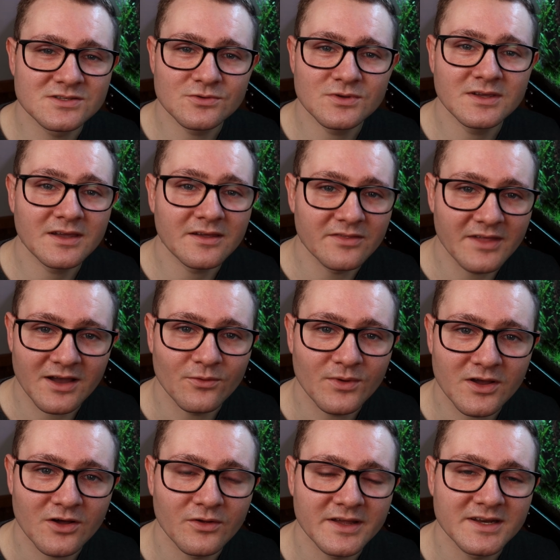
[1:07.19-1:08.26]
doing that
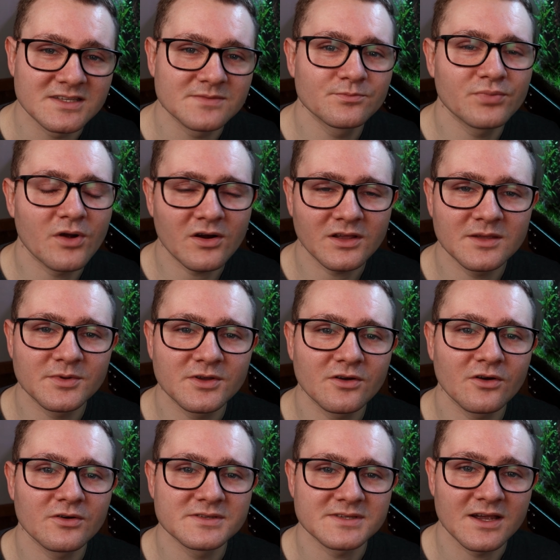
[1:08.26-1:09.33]
well, and it's partly
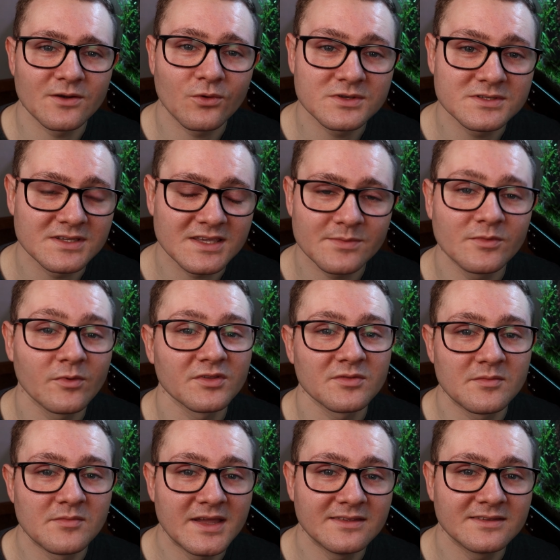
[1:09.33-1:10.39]
because I wasn't keeping up with
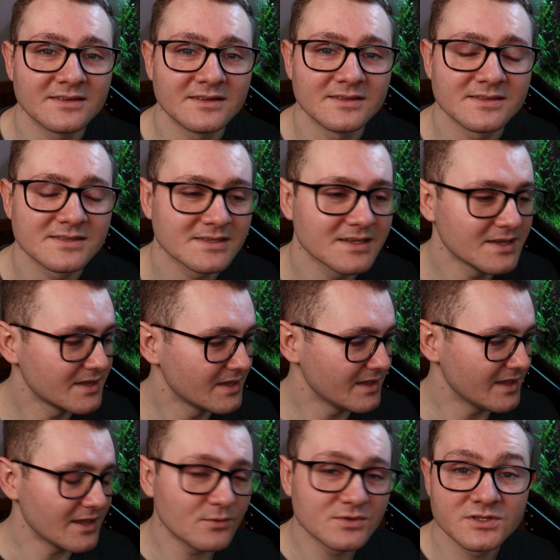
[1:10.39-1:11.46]
my maintenance.
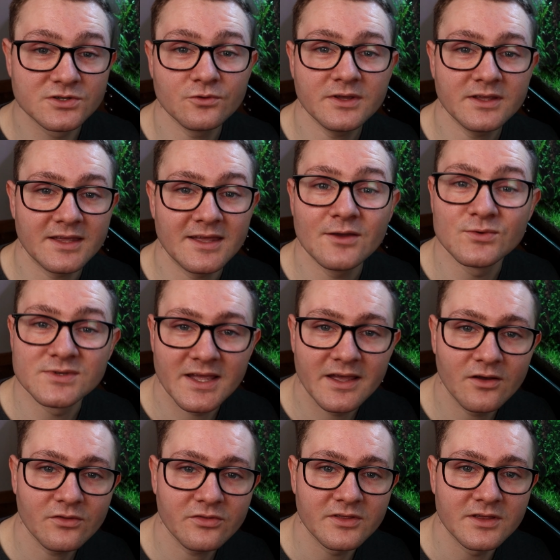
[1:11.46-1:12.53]
It was growing, it was
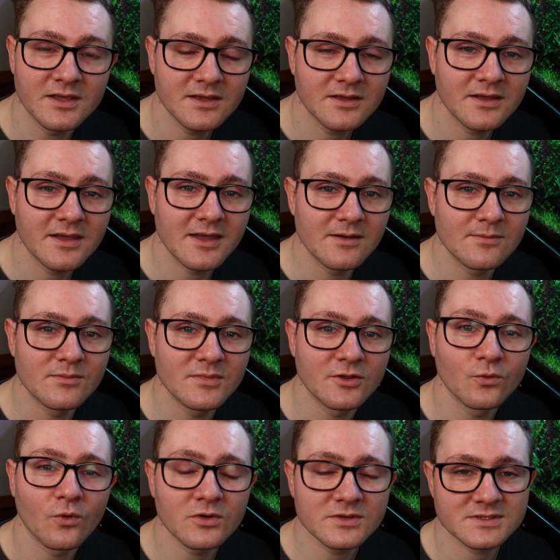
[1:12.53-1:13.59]
healthy,
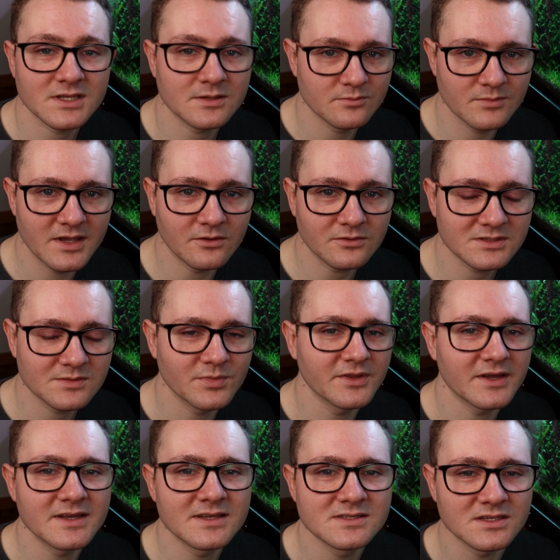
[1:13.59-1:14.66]
there was some melt, but
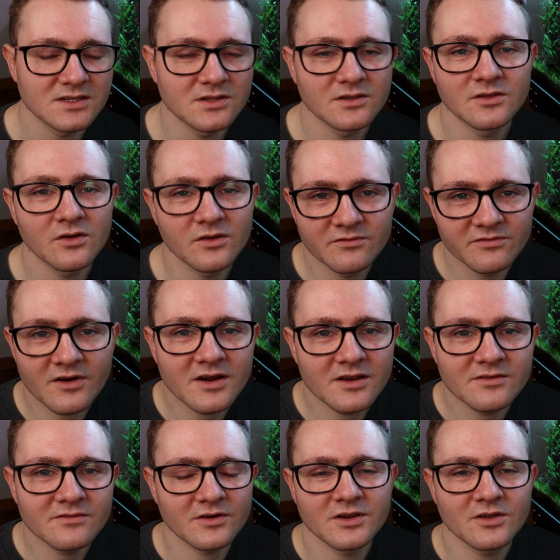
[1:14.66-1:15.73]
that is
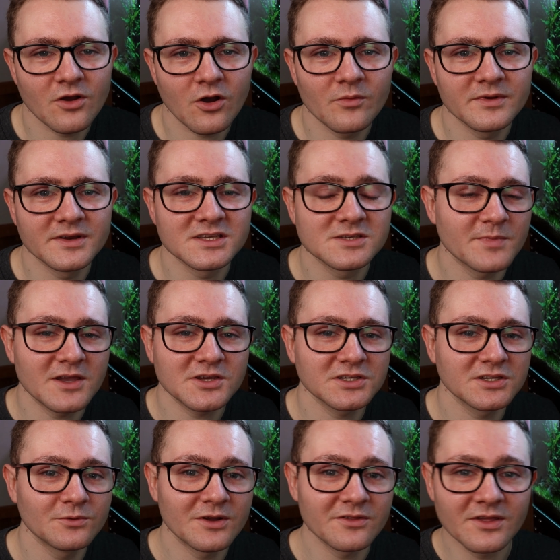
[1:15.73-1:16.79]
very, very common,
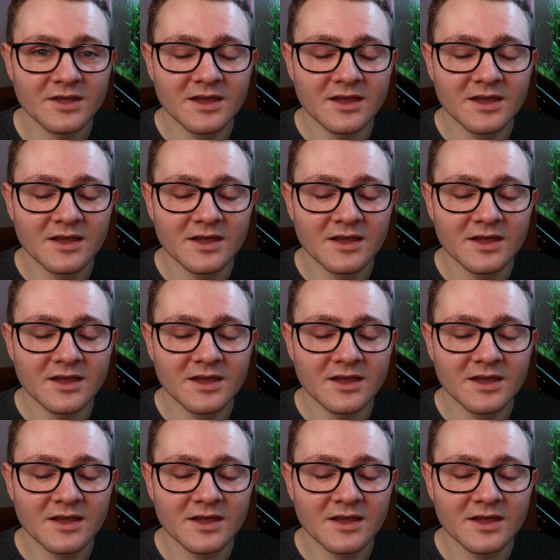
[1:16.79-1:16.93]
especially with